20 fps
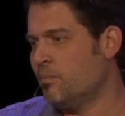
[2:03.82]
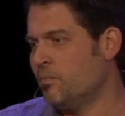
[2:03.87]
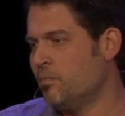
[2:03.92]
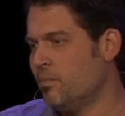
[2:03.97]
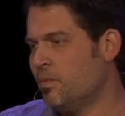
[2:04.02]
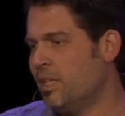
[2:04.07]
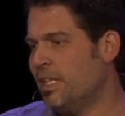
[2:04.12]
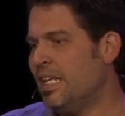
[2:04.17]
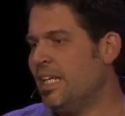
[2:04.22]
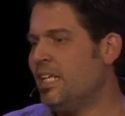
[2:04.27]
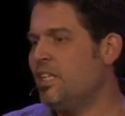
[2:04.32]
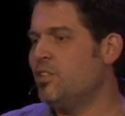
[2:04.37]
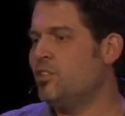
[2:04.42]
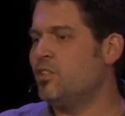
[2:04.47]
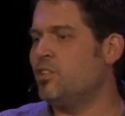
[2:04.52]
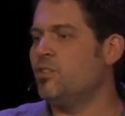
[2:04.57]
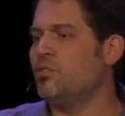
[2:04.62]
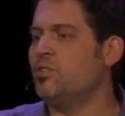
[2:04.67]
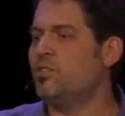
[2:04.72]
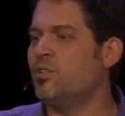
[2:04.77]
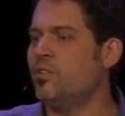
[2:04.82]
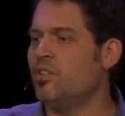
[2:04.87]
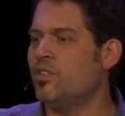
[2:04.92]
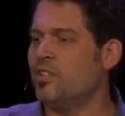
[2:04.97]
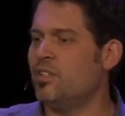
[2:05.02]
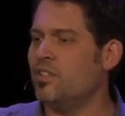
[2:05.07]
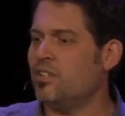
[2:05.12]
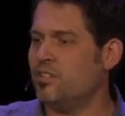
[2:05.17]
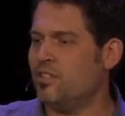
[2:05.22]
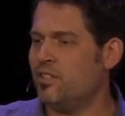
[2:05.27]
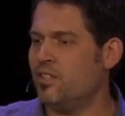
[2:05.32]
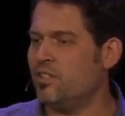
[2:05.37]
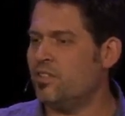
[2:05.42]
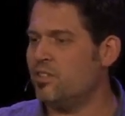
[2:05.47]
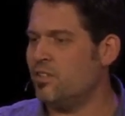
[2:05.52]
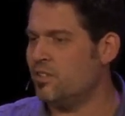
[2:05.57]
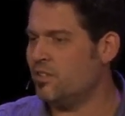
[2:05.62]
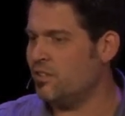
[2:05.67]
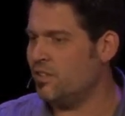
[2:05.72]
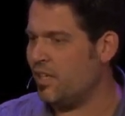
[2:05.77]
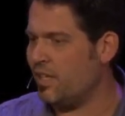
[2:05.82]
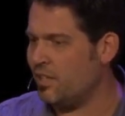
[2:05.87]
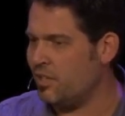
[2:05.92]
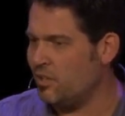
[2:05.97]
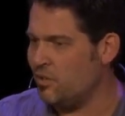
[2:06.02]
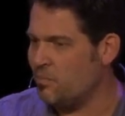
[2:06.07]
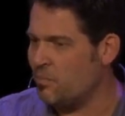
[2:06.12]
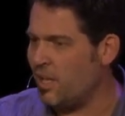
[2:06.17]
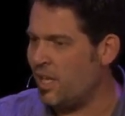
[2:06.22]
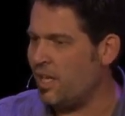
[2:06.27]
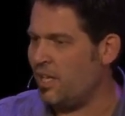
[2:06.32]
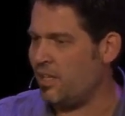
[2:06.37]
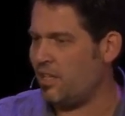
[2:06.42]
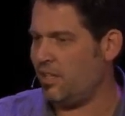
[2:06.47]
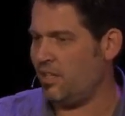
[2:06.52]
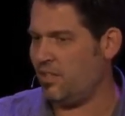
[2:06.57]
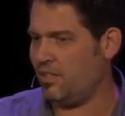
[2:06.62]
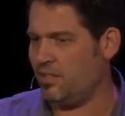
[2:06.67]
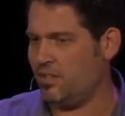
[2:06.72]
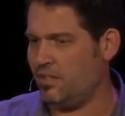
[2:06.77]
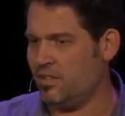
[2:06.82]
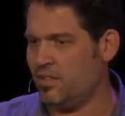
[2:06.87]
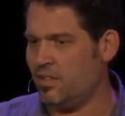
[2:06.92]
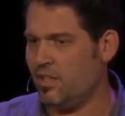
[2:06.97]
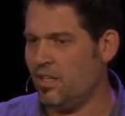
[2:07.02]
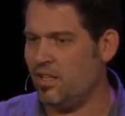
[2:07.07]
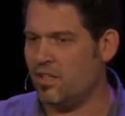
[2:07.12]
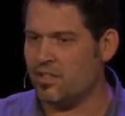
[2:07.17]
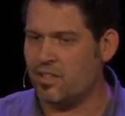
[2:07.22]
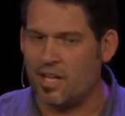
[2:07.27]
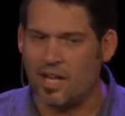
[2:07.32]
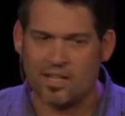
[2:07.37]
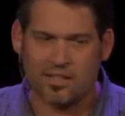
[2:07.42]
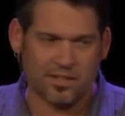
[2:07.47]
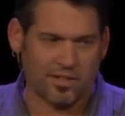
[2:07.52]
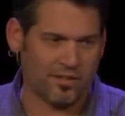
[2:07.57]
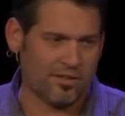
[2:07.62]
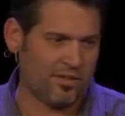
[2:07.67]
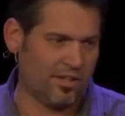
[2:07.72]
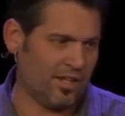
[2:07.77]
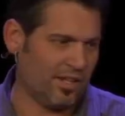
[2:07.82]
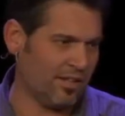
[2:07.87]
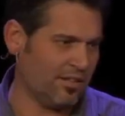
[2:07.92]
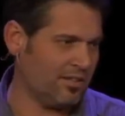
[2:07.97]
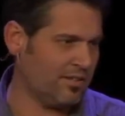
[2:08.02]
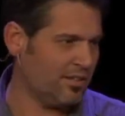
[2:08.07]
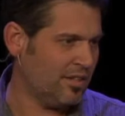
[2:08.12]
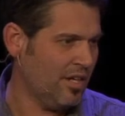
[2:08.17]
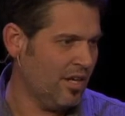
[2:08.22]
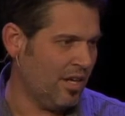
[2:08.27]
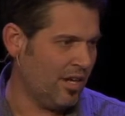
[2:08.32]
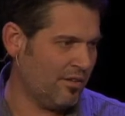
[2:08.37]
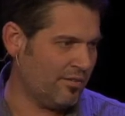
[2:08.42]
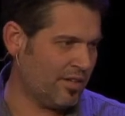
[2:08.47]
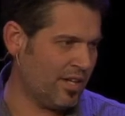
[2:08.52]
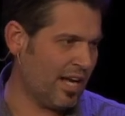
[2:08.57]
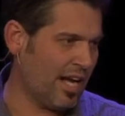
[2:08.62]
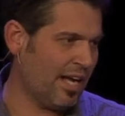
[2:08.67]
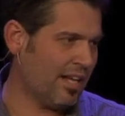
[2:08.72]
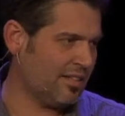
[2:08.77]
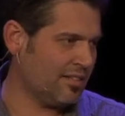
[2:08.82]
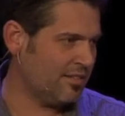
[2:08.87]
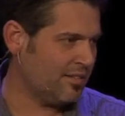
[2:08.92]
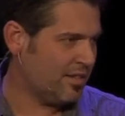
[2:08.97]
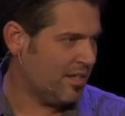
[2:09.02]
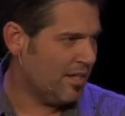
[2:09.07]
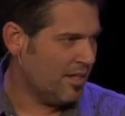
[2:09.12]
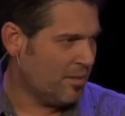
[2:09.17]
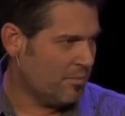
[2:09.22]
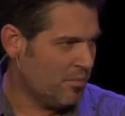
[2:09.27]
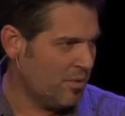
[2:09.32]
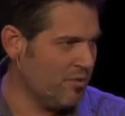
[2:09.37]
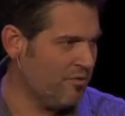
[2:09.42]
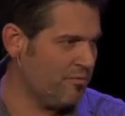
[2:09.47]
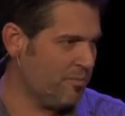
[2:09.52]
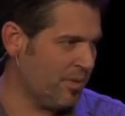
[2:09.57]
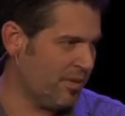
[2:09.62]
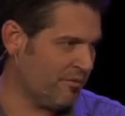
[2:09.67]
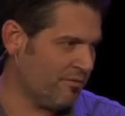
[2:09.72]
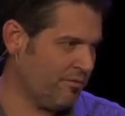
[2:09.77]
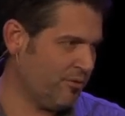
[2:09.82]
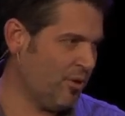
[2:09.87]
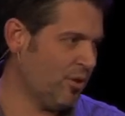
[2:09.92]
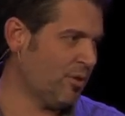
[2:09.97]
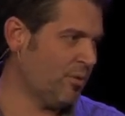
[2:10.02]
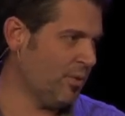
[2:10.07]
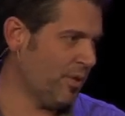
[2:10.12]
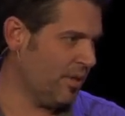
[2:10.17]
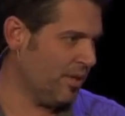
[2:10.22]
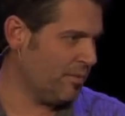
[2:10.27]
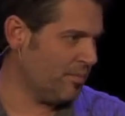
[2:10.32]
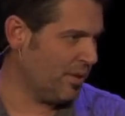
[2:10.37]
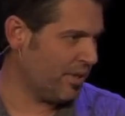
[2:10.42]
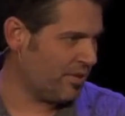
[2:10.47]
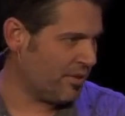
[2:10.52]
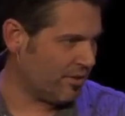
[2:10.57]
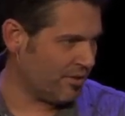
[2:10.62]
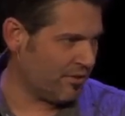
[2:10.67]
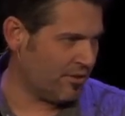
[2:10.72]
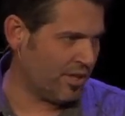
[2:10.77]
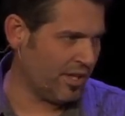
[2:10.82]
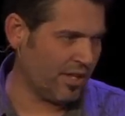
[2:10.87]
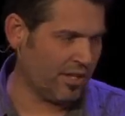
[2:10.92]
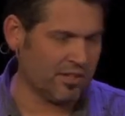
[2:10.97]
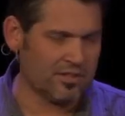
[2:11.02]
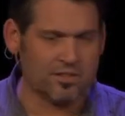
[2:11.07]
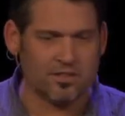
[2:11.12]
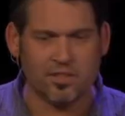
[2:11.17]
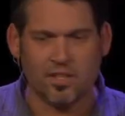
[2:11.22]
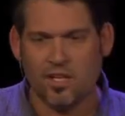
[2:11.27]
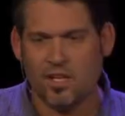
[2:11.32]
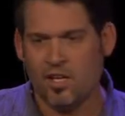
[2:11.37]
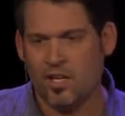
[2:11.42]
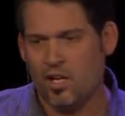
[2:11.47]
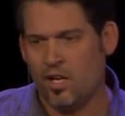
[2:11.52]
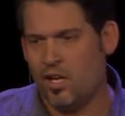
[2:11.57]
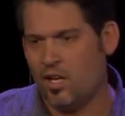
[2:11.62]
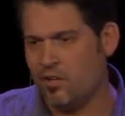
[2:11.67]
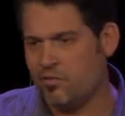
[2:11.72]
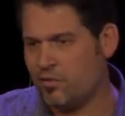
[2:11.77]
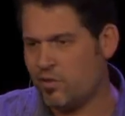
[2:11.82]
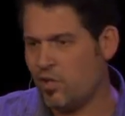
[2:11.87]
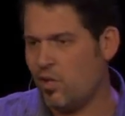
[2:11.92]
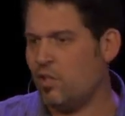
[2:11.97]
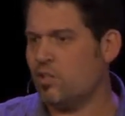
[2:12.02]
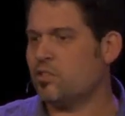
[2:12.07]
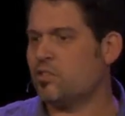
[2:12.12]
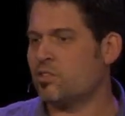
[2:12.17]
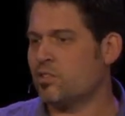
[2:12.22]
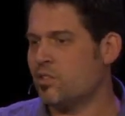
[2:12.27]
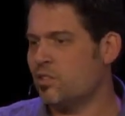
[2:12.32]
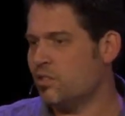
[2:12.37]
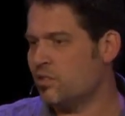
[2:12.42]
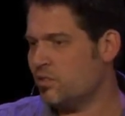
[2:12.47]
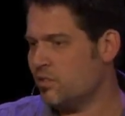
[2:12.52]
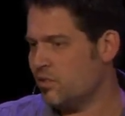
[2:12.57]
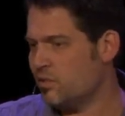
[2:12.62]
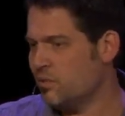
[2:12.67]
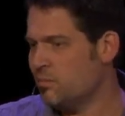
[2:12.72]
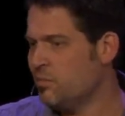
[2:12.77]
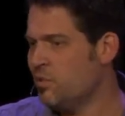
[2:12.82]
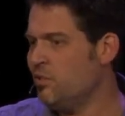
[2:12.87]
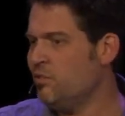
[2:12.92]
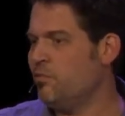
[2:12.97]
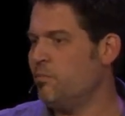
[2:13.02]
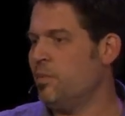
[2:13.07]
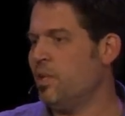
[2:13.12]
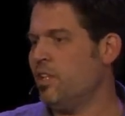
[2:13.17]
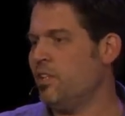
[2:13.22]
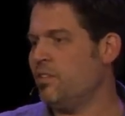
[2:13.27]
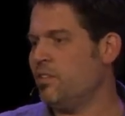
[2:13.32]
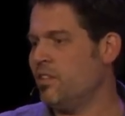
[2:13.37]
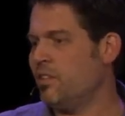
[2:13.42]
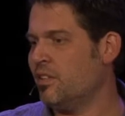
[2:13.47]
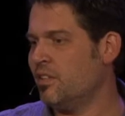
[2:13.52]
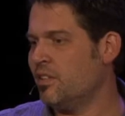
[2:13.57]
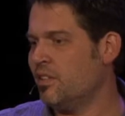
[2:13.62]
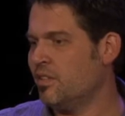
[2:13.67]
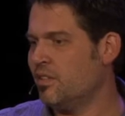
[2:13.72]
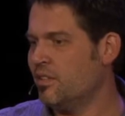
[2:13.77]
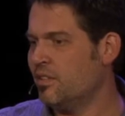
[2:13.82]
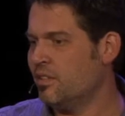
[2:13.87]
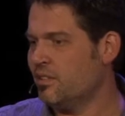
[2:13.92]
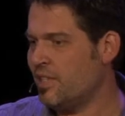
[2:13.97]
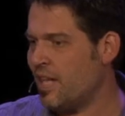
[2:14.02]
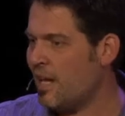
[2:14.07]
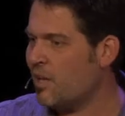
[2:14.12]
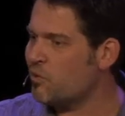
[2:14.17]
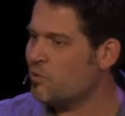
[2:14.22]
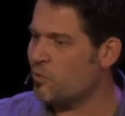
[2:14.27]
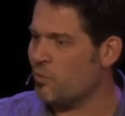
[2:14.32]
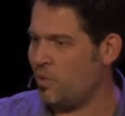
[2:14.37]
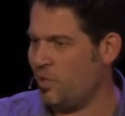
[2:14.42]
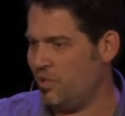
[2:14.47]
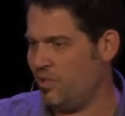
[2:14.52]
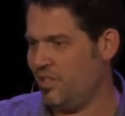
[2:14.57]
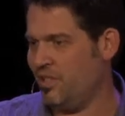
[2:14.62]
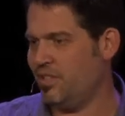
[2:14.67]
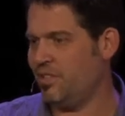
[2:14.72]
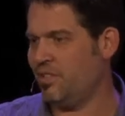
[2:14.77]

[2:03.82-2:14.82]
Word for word: lead you to the decisions that you make are not the things of God's movement forward, but they're things of cultural's movement downward.